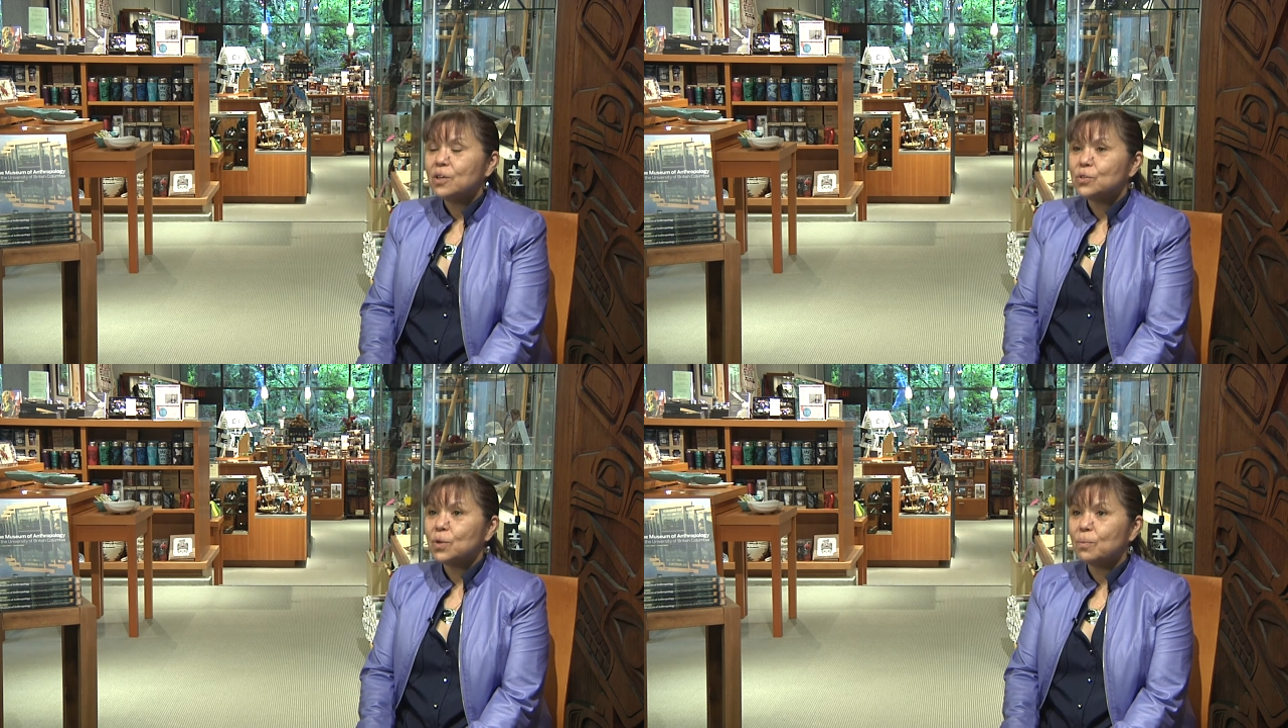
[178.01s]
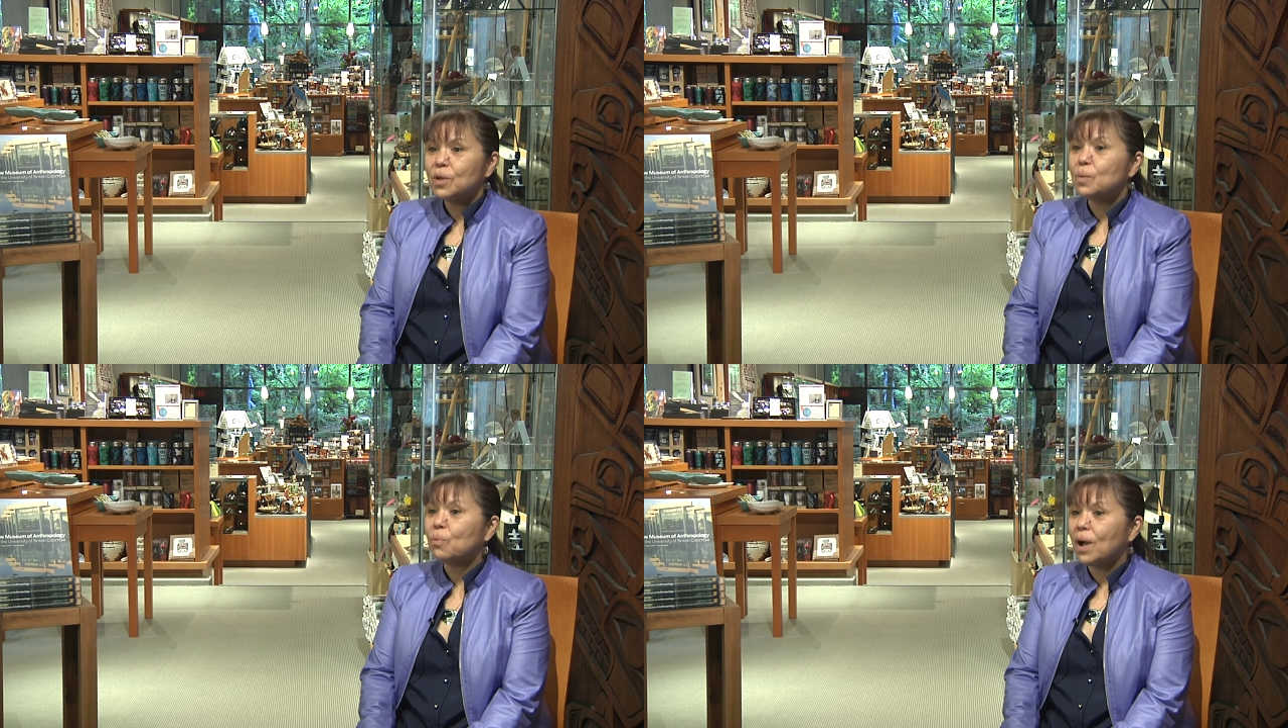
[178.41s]
So I'm
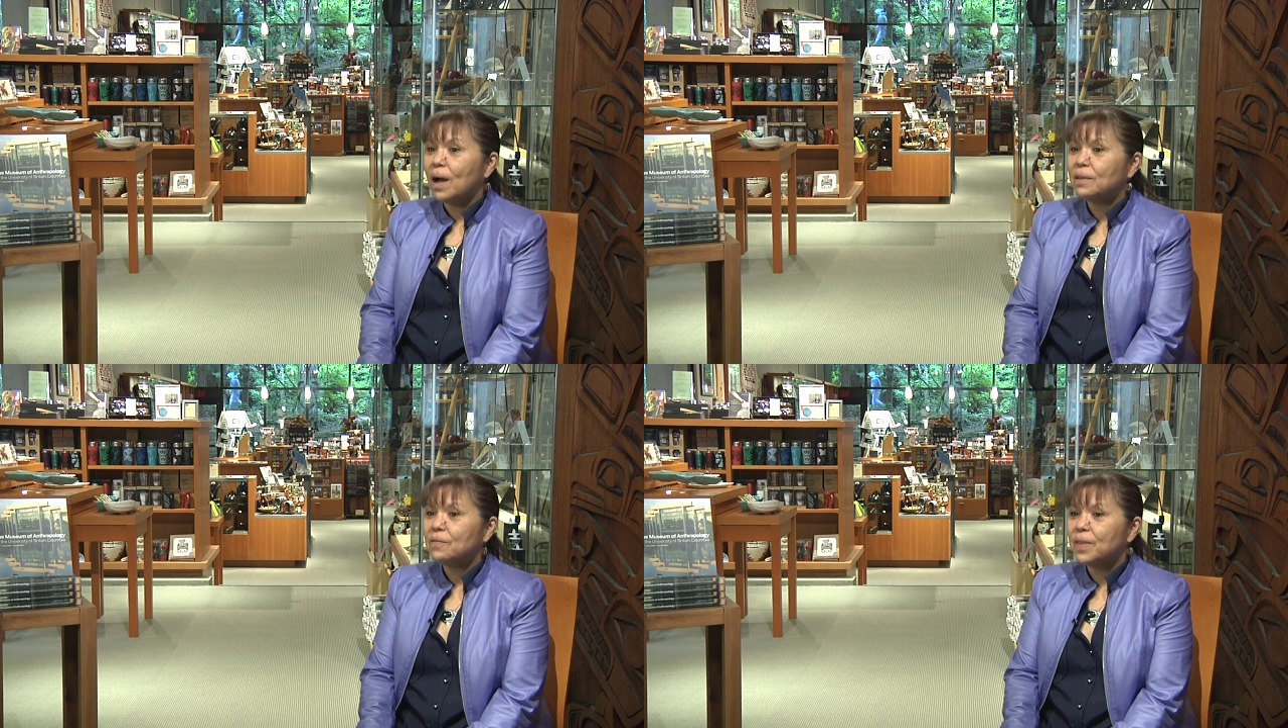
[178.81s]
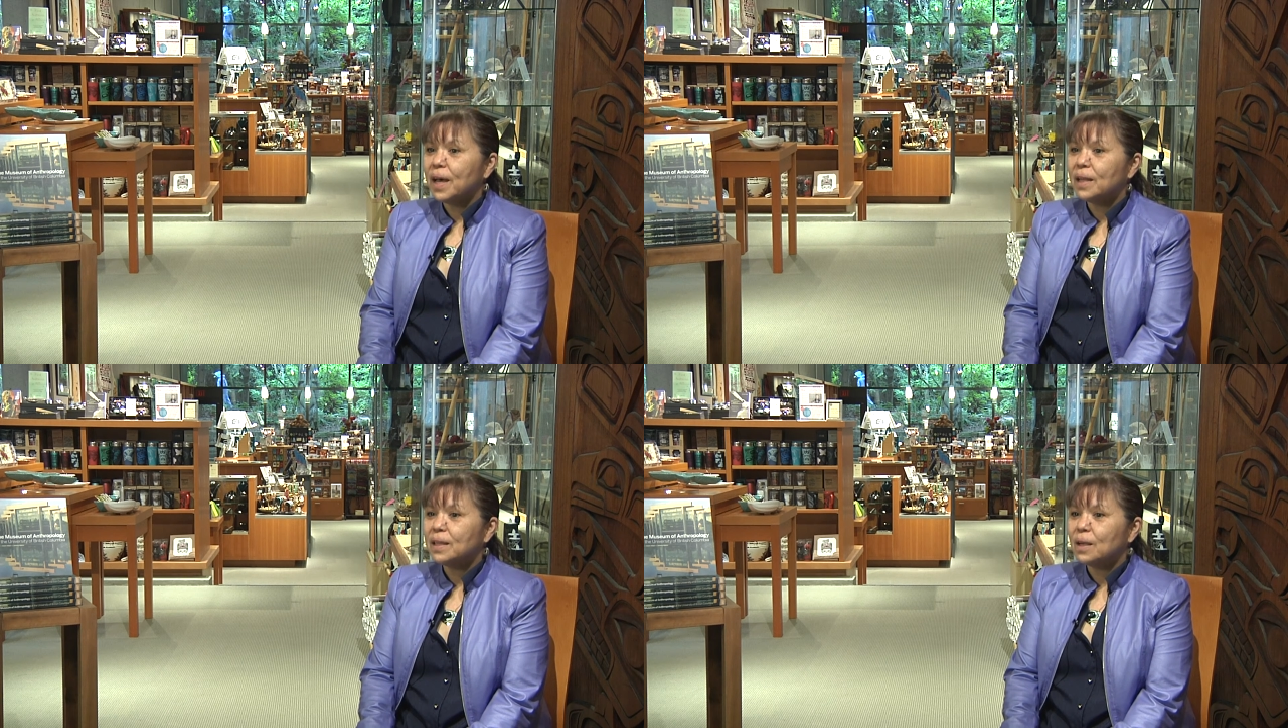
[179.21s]
really proud of
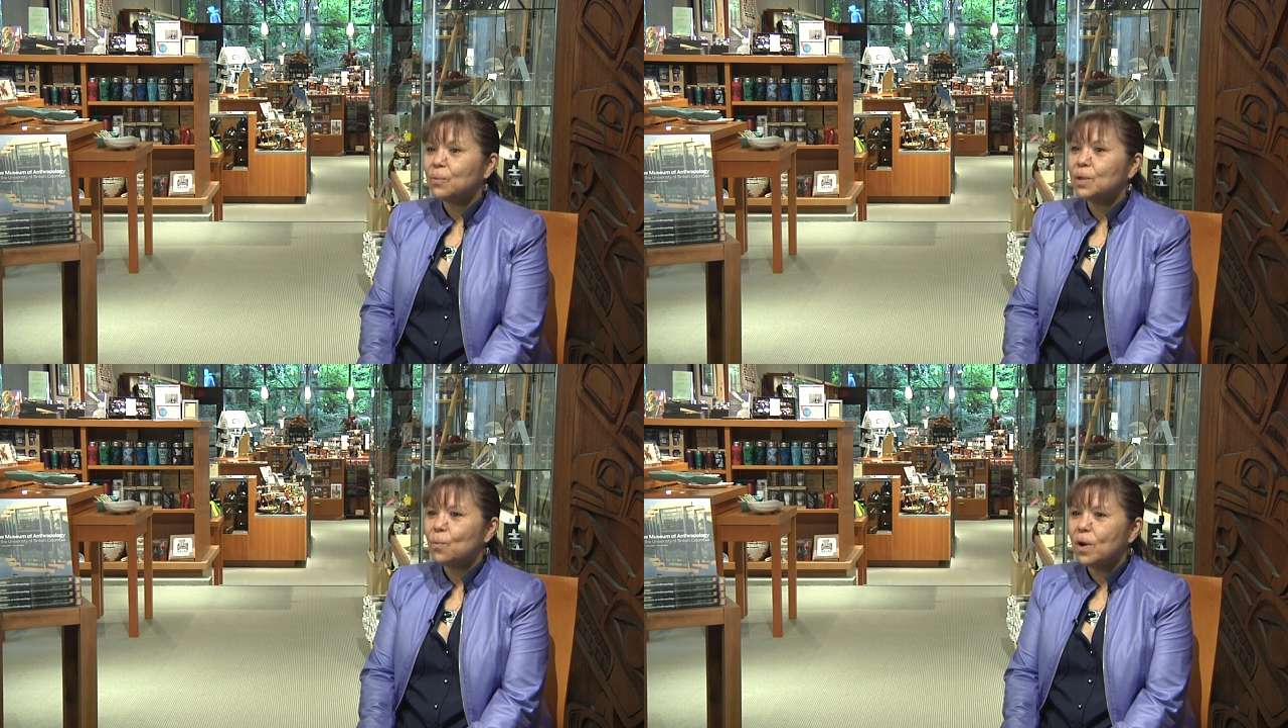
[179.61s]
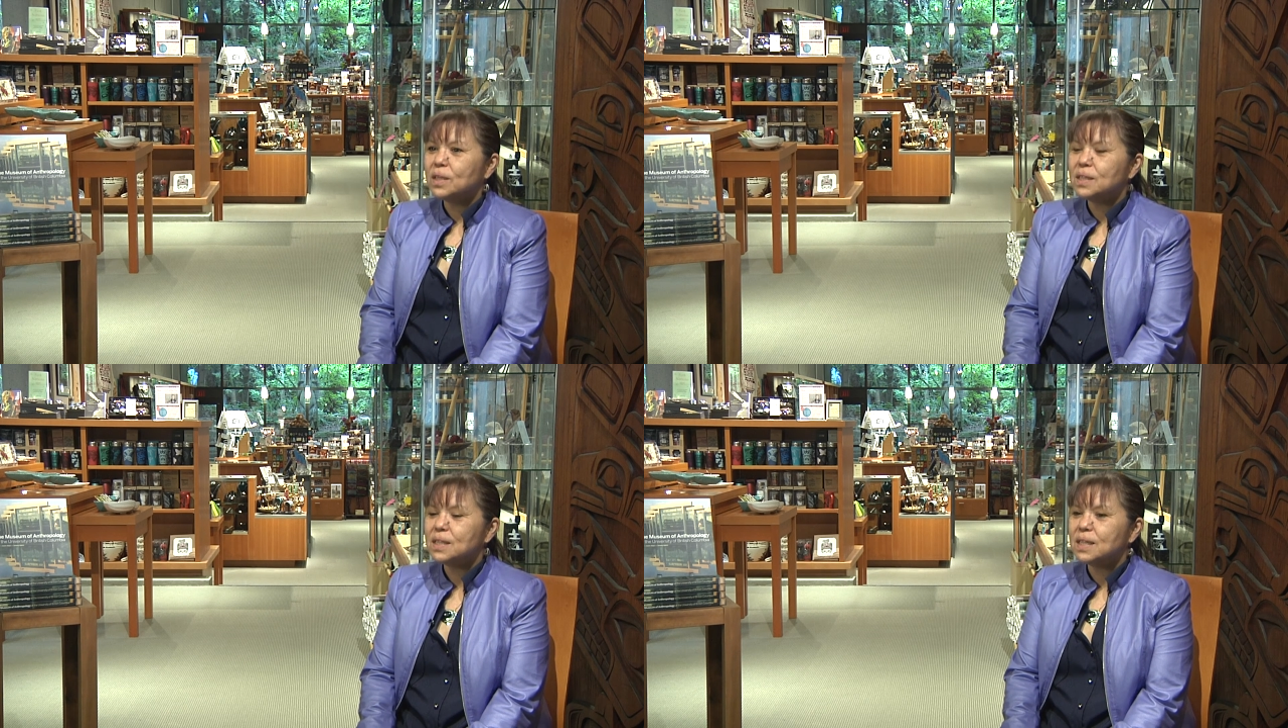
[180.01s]
that, and I really
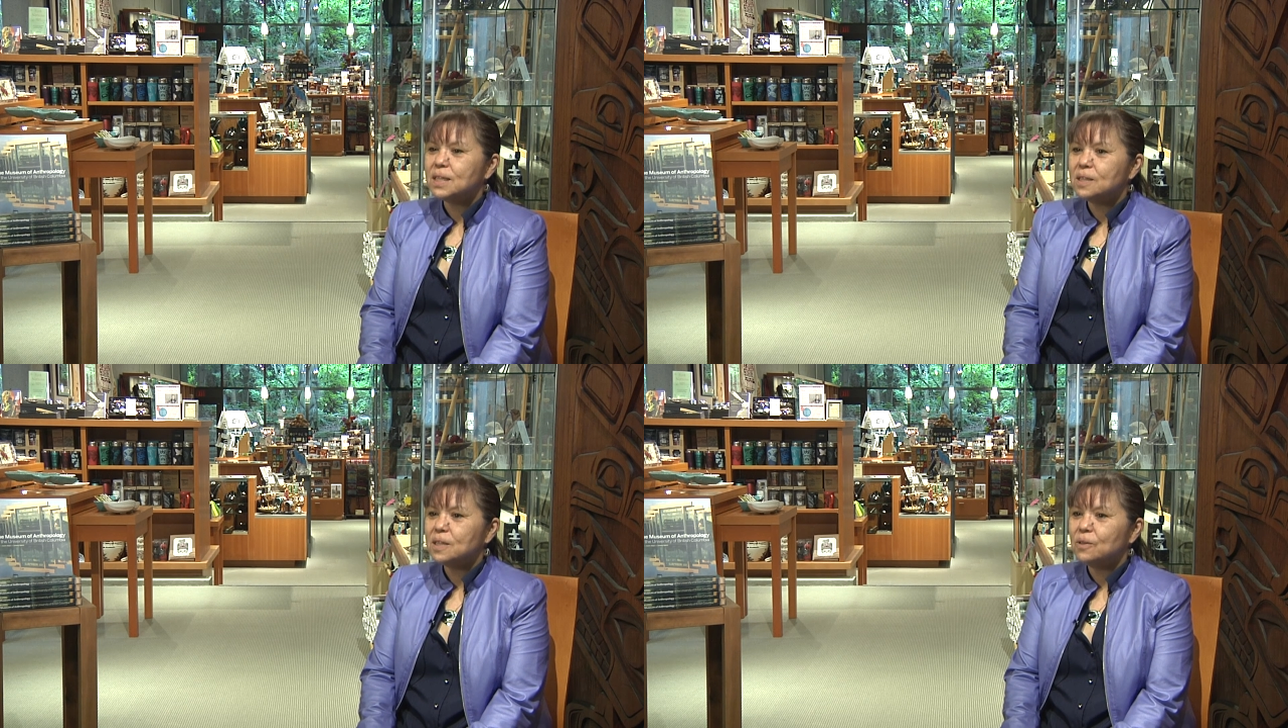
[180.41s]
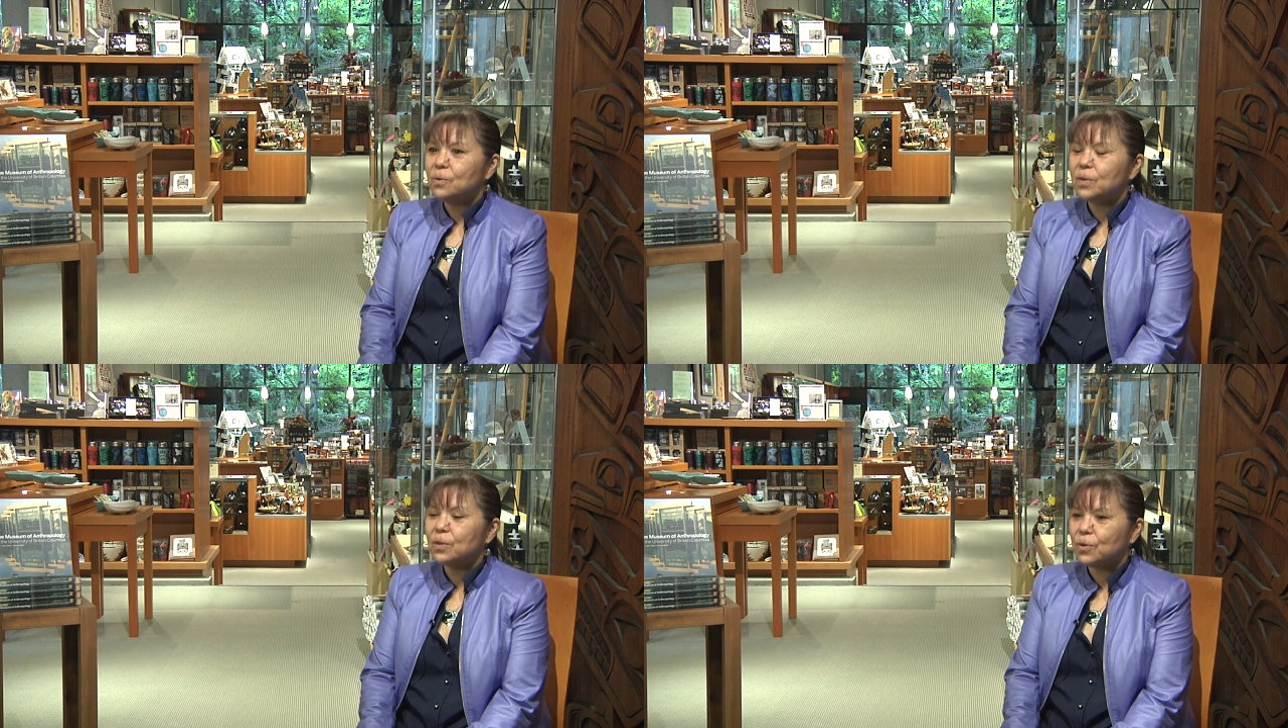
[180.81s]
wanted to
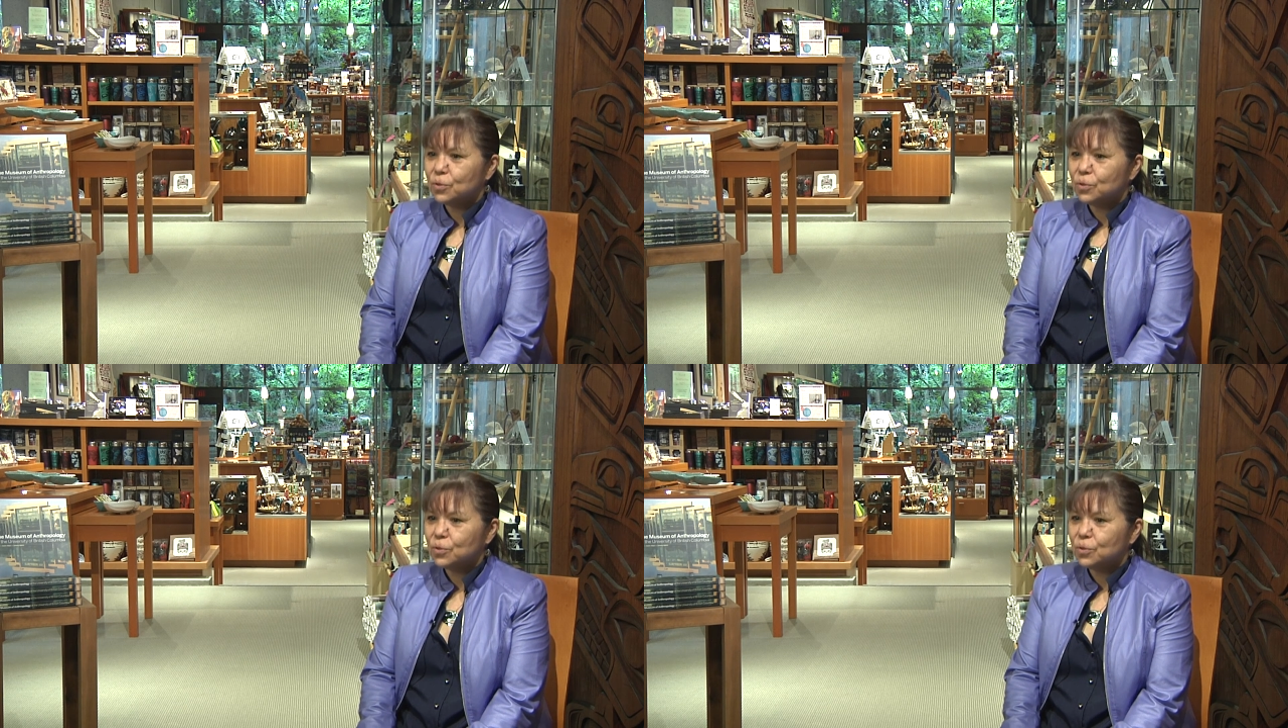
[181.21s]
continue in her